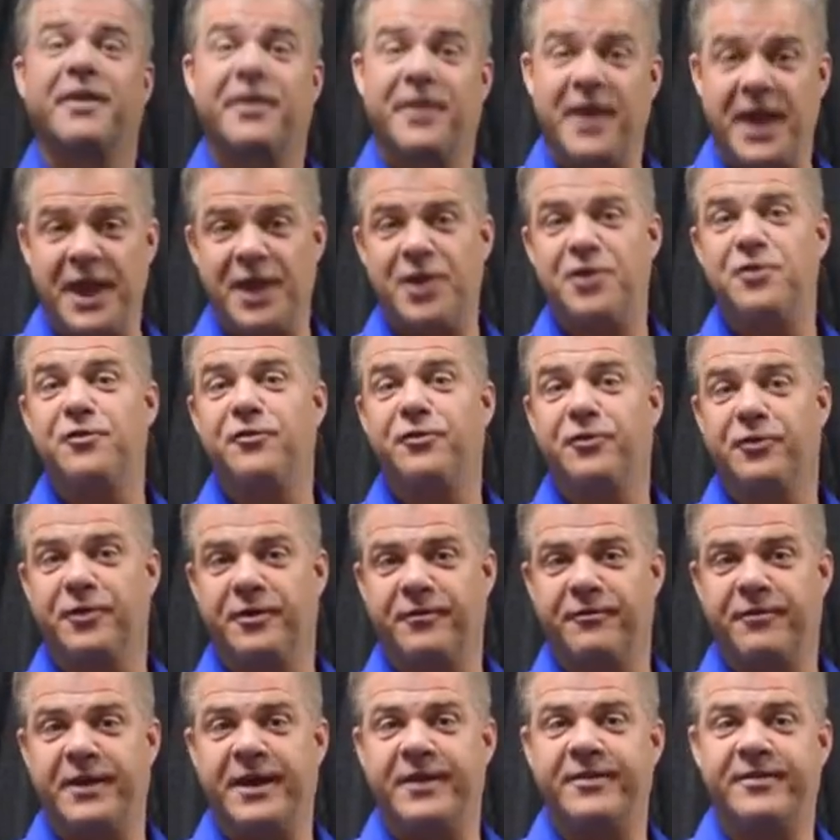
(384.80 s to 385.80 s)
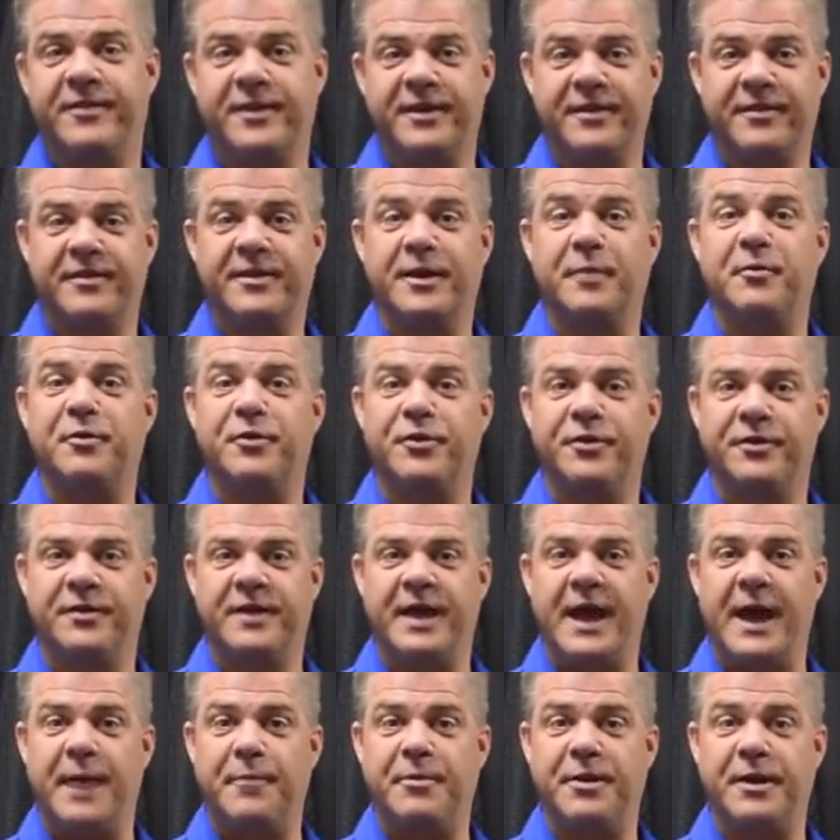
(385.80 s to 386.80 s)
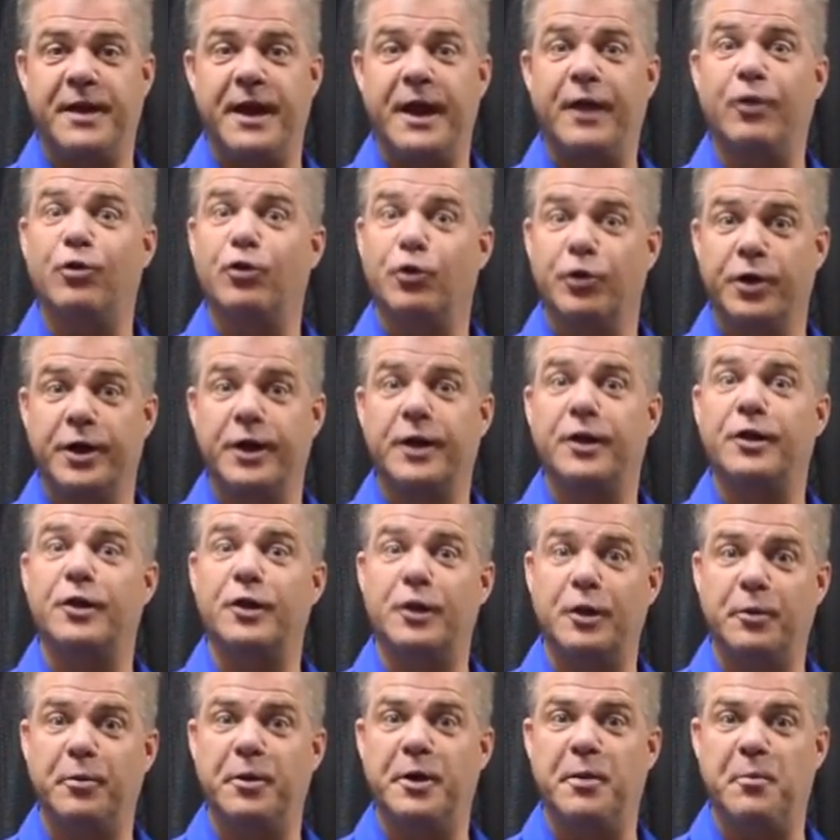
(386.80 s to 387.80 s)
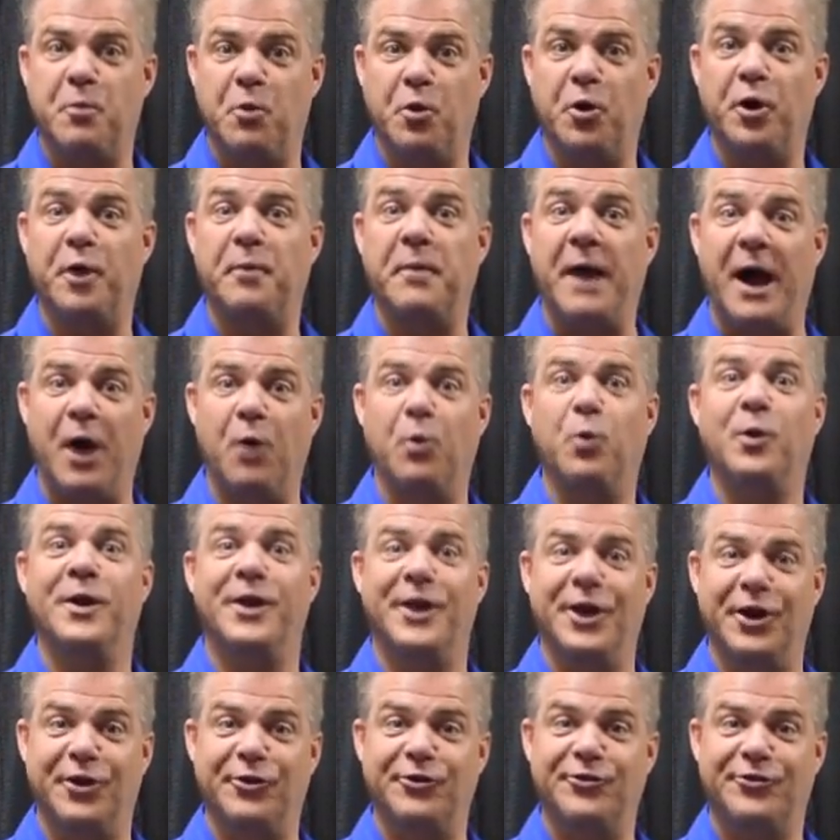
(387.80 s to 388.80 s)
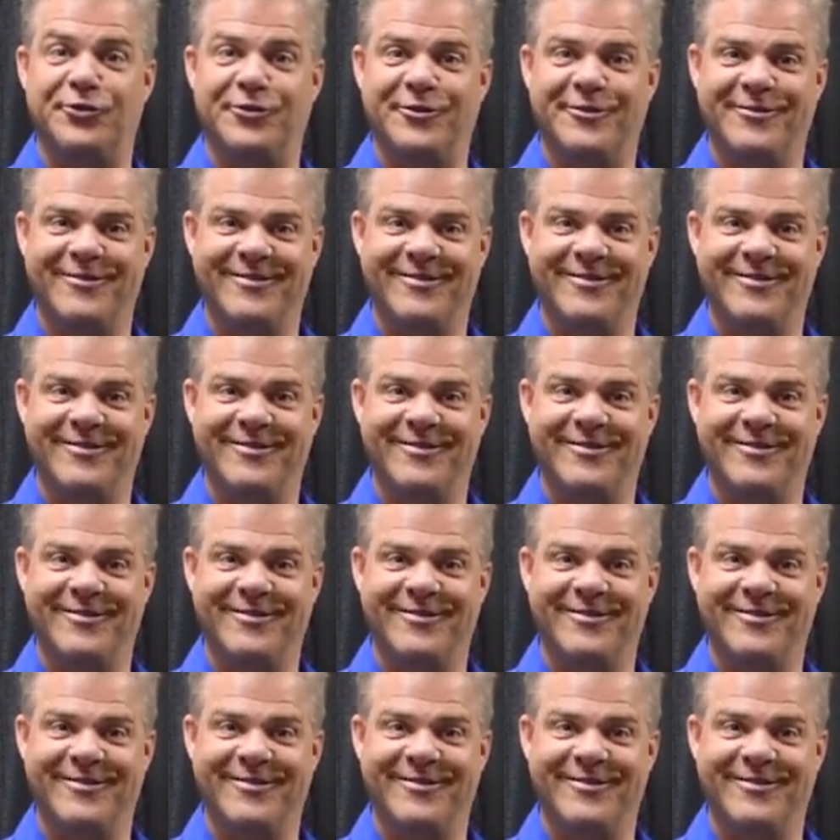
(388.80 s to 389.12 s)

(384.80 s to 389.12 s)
Thank you for investing some of your time today learning a little bit more about Windows.